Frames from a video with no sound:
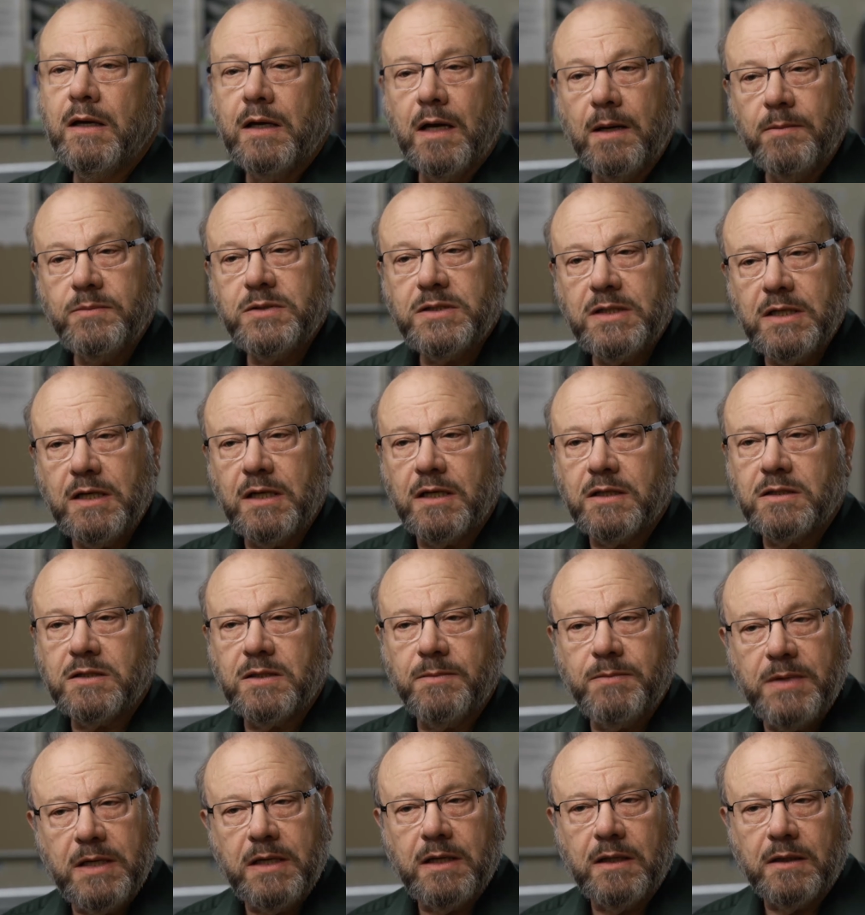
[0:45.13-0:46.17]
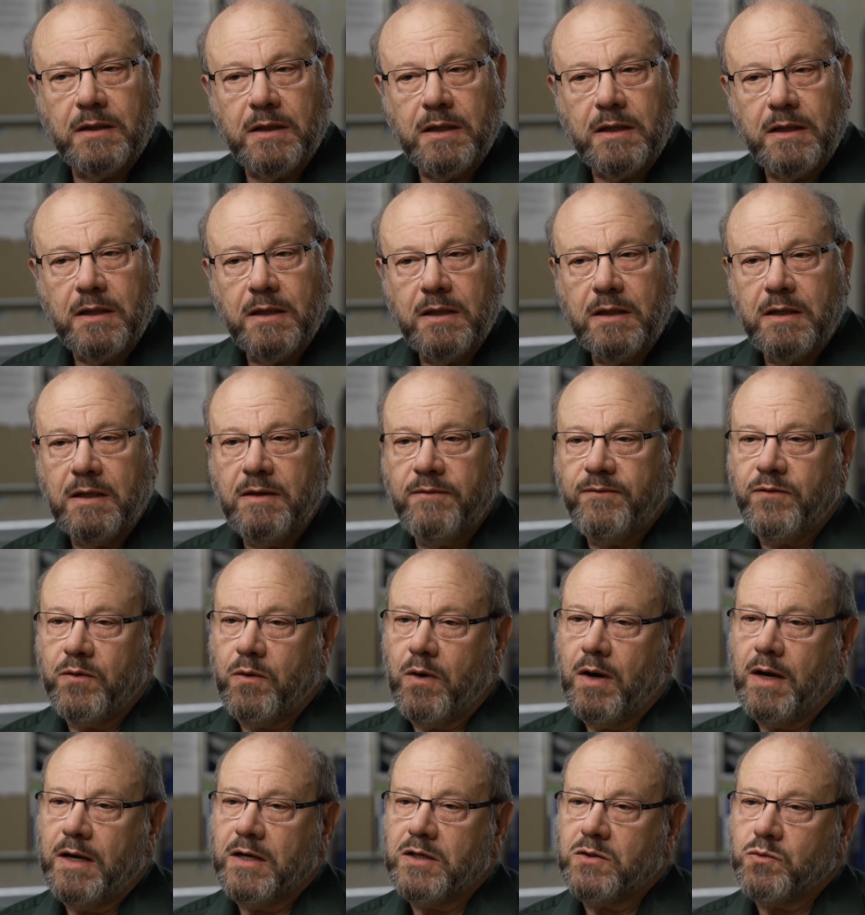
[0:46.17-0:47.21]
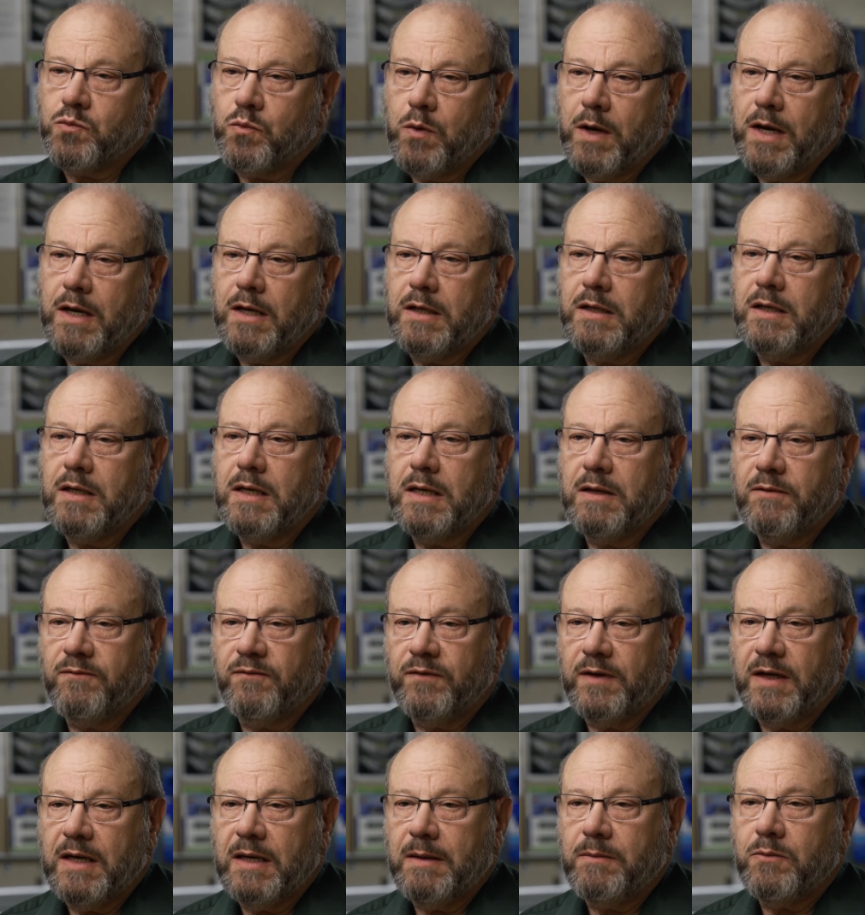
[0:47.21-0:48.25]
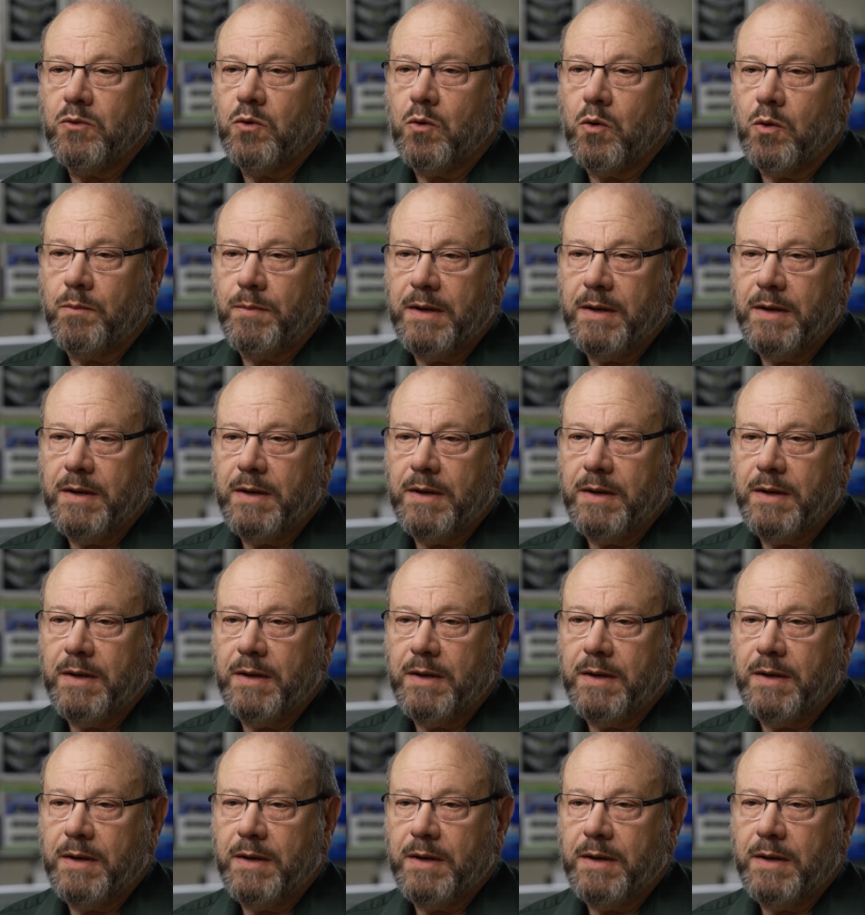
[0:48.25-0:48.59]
Come see us immediately if your eye is red, inflamed, or